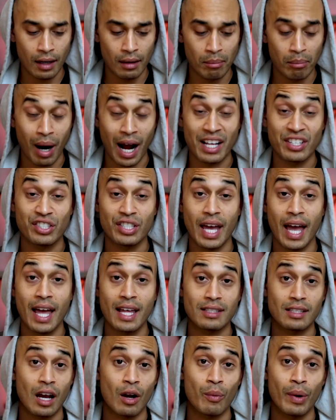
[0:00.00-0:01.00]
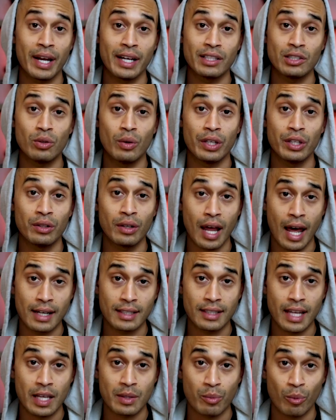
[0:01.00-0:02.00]
by chance, I ran into a United
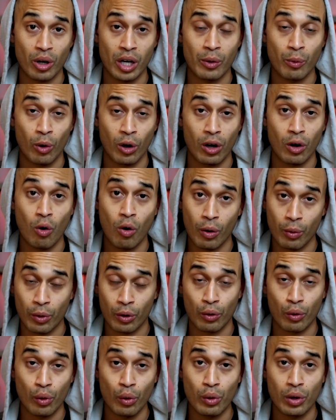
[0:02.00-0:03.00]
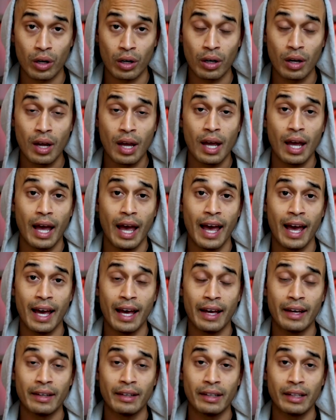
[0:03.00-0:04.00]
States Marine Corps recruiter,
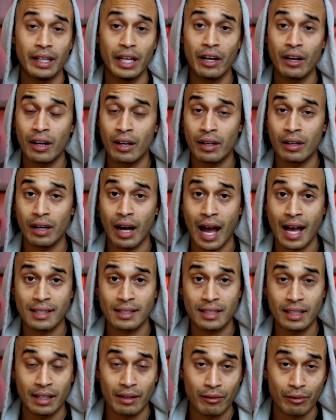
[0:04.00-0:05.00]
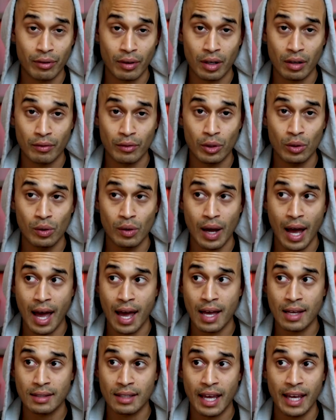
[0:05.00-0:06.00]
and here I sit in front of you
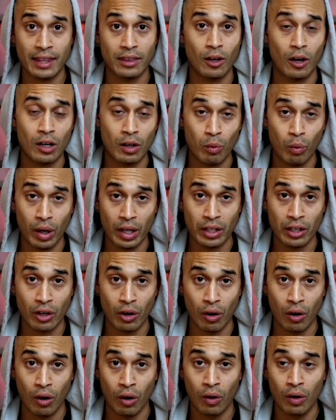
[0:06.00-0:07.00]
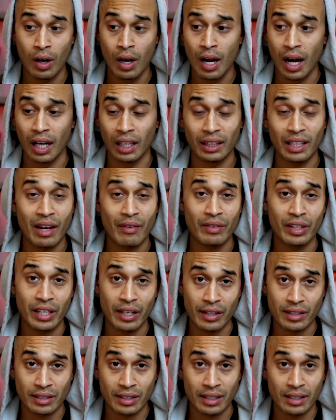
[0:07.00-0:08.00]
as a 31-year-old, 11
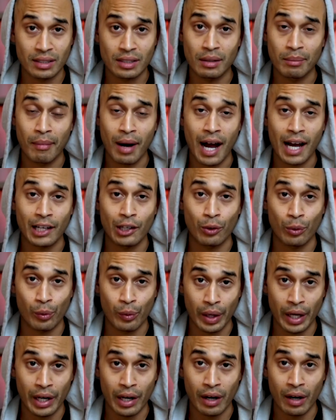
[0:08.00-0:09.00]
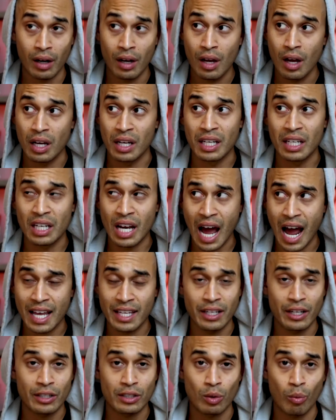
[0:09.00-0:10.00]
years into my career,
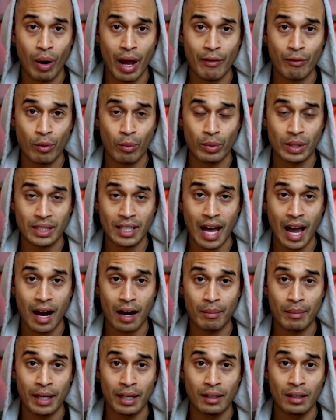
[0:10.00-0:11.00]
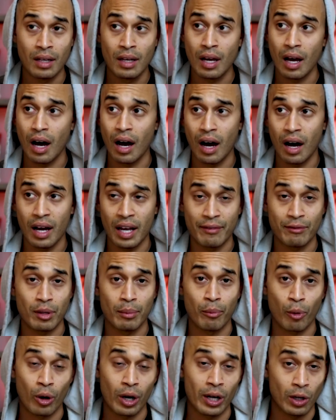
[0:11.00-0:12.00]
9 years away from retirement. If the
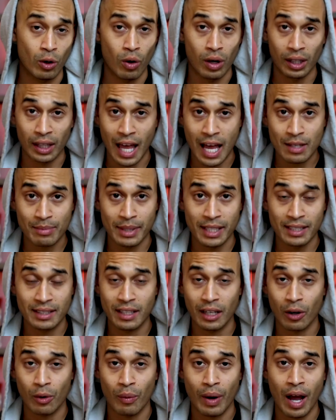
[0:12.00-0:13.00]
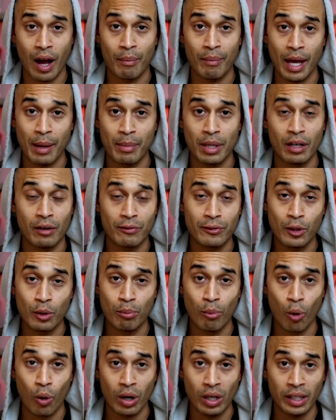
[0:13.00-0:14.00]
Marine Corps allows me to stick around, maybe a few
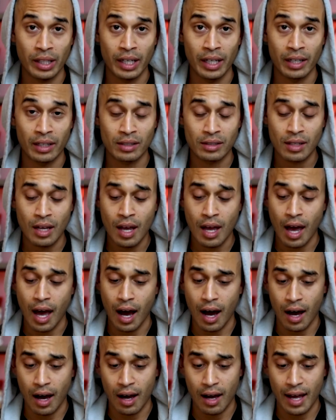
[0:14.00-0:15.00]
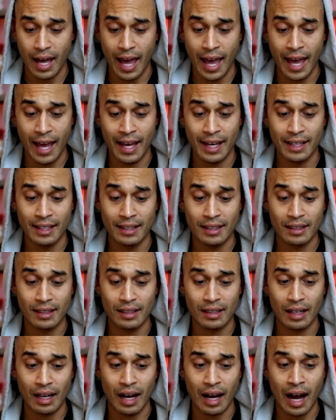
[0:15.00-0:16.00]
more years. And
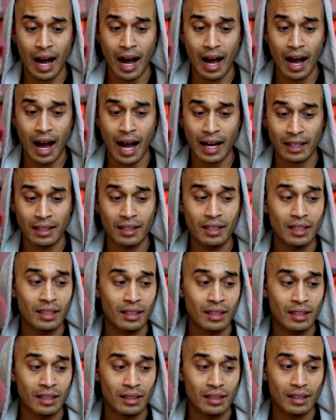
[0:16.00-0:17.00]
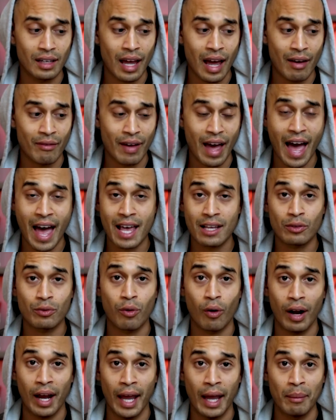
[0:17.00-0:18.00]
I couldn't have asked
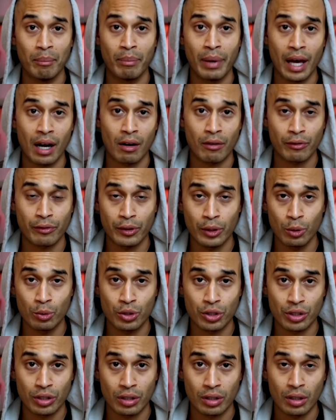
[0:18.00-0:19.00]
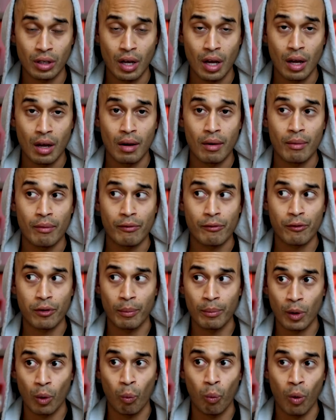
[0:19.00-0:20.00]
for a better future
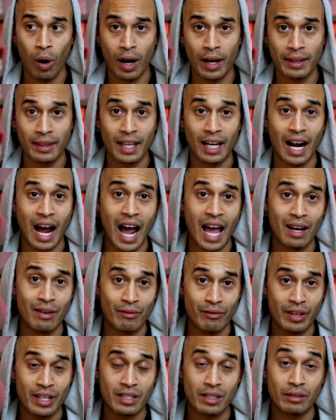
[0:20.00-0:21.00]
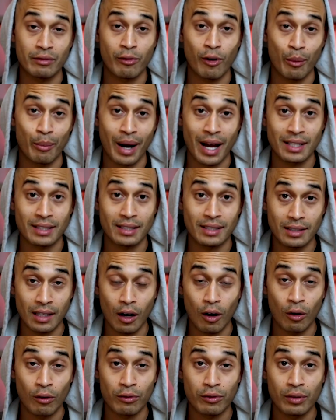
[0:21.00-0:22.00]
from the one that I envisioned for
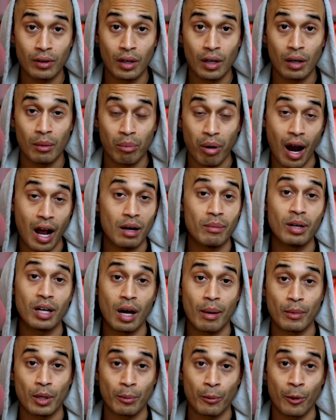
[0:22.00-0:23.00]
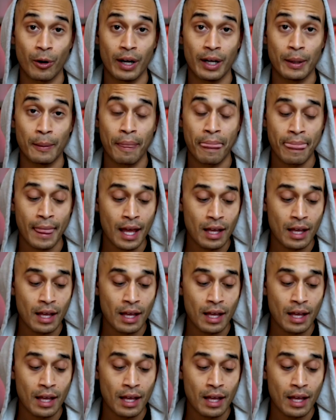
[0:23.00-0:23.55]
myself prior to becoming a Marine.